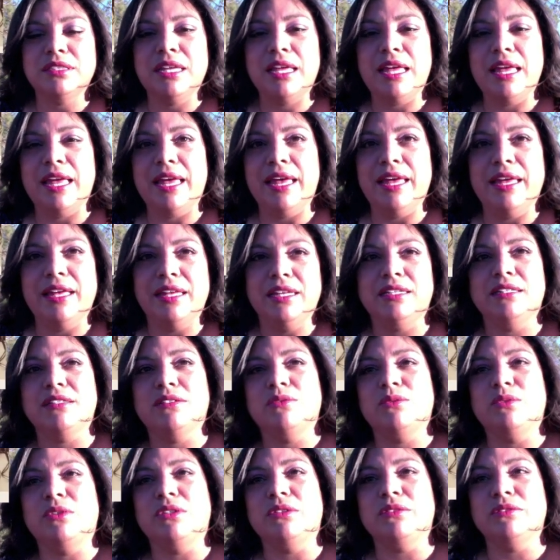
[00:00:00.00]
And,
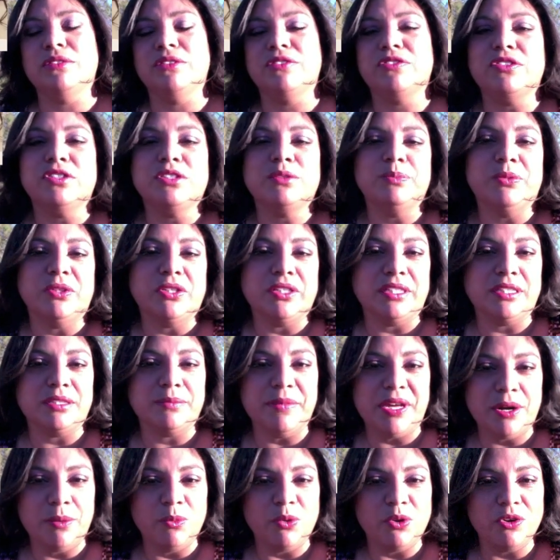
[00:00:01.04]
well, the first book is
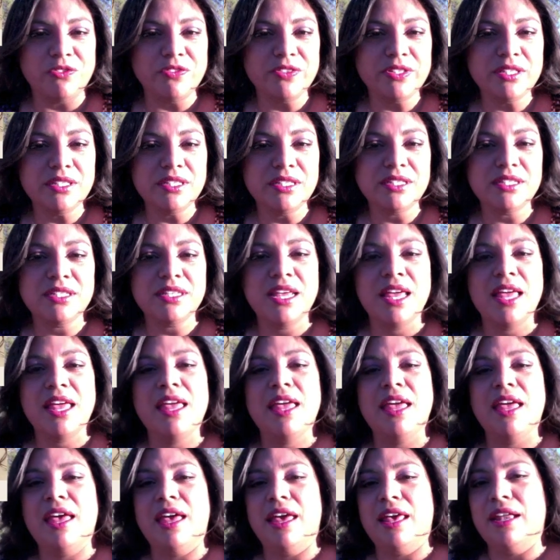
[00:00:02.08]
Metamorphosis,
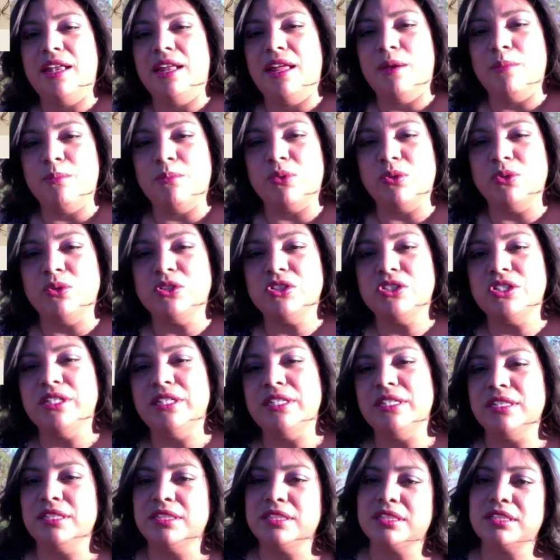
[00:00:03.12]
and Ambrosia,
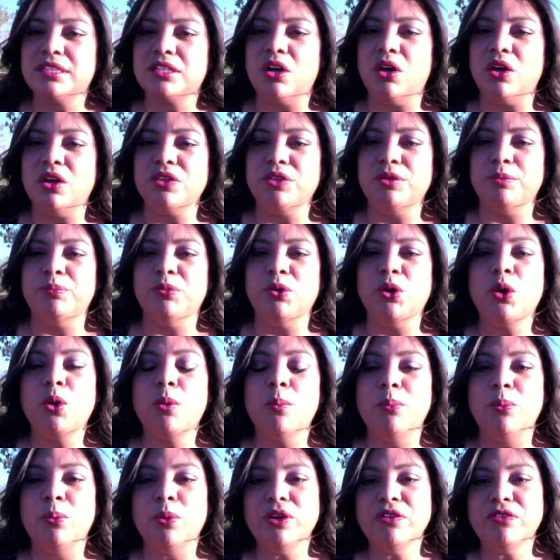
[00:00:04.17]
it is called the Book
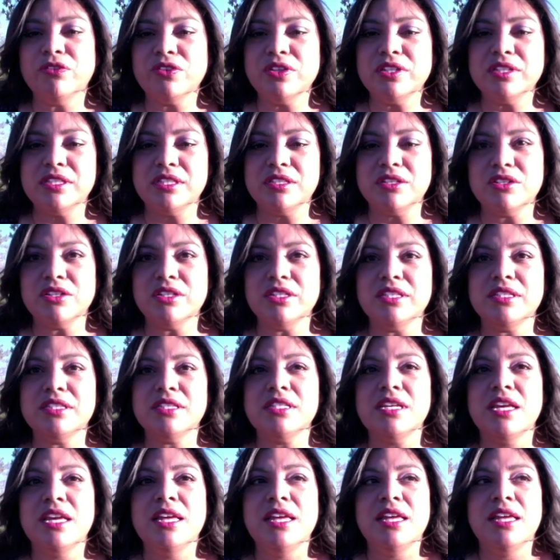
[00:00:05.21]
Boyfriend series.
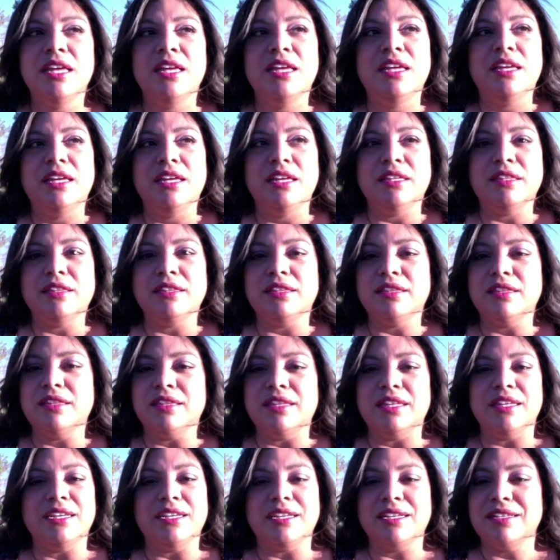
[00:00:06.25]

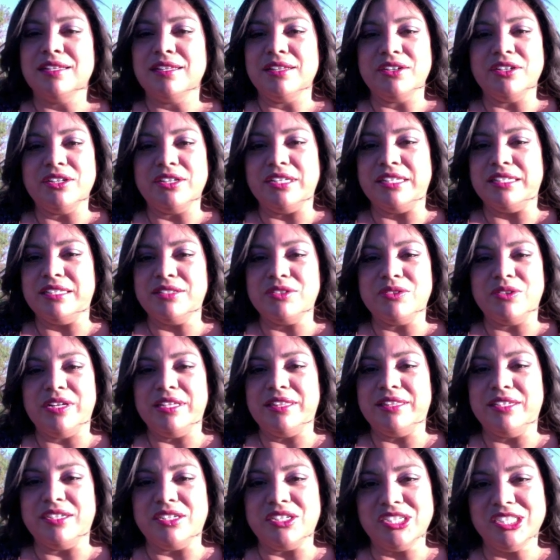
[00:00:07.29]
Then there it is right
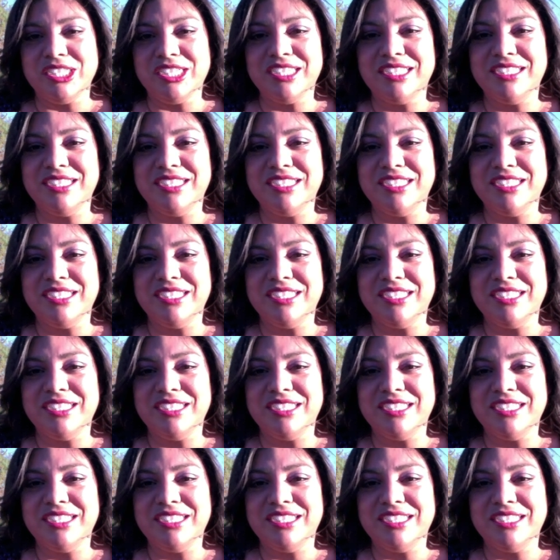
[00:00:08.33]
there.